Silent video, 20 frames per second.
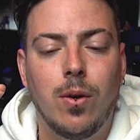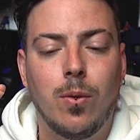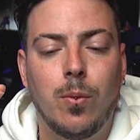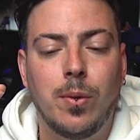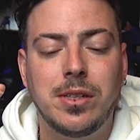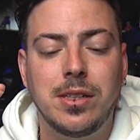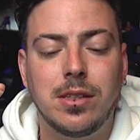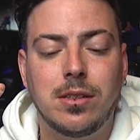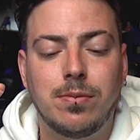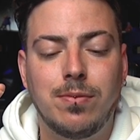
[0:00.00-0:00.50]

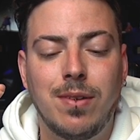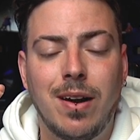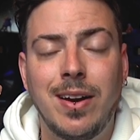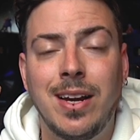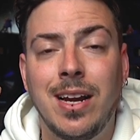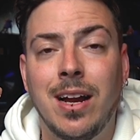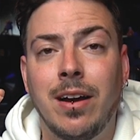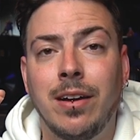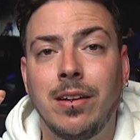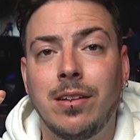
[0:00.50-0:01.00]
which is very
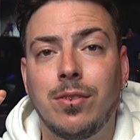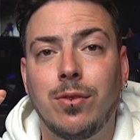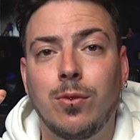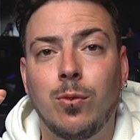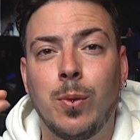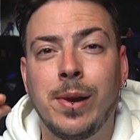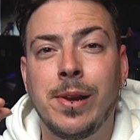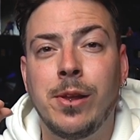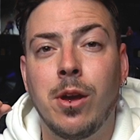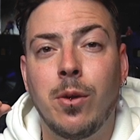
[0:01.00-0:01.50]
nice
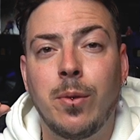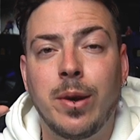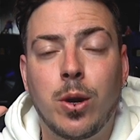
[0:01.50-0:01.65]
when you're